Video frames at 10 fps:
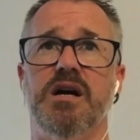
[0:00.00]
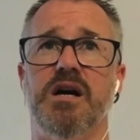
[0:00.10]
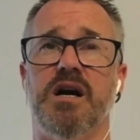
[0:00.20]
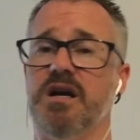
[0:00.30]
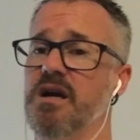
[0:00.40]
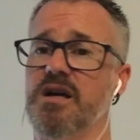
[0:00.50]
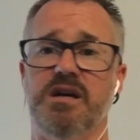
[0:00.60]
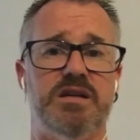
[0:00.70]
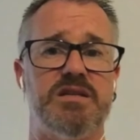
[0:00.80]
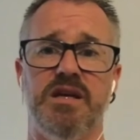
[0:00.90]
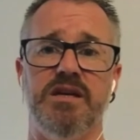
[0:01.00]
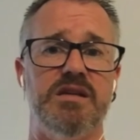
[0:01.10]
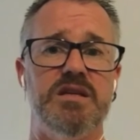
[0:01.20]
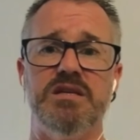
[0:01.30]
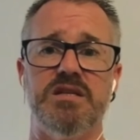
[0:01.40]
I, I gotta say
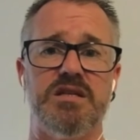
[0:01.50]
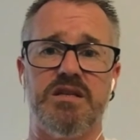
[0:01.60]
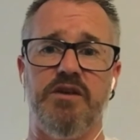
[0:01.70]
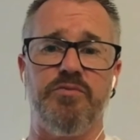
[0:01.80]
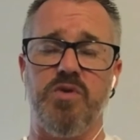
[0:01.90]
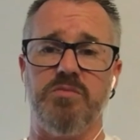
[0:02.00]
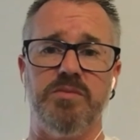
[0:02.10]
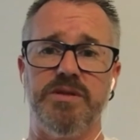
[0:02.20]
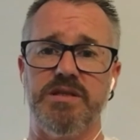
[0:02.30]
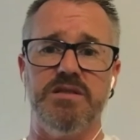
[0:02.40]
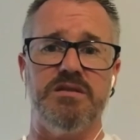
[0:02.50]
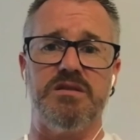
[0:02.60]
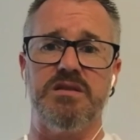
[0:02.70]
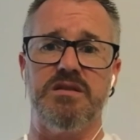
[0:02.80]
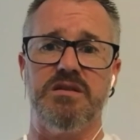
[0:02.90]
the easy stuff probably is.